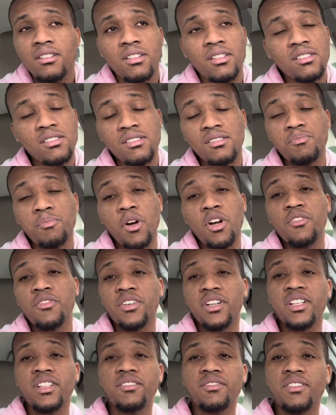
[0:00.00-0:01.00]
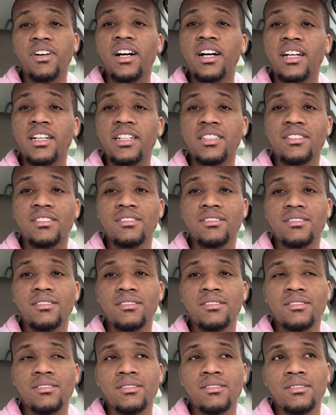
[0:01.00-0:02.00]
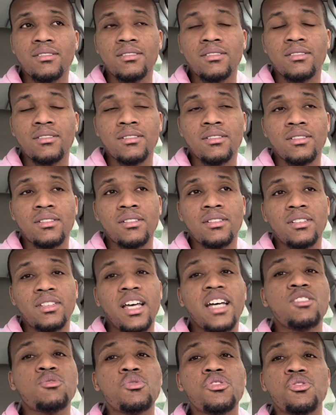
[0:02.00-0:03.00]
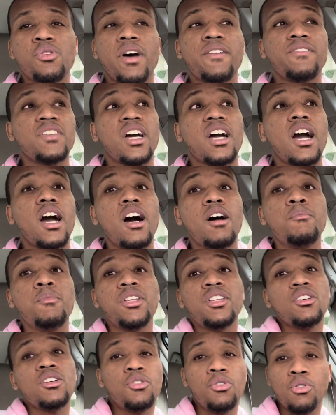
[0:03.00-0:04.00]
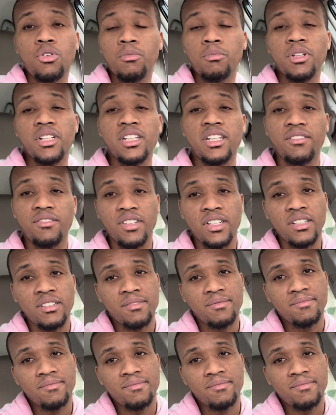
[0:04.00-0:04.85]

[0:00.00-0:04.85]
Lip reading: It's perfectly fine. That's what you have to come in the door believing.